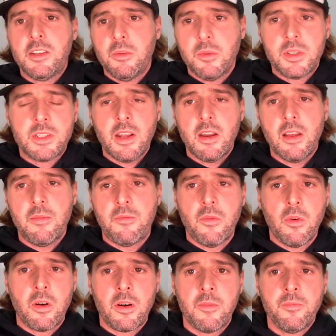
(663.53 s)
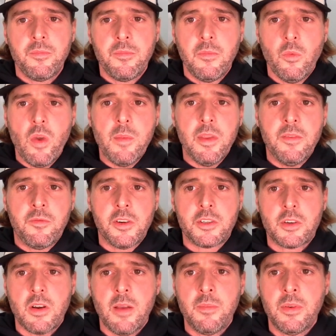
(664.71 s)
that was set up for the Women for
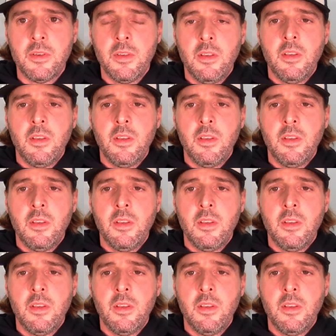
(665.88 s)
Trump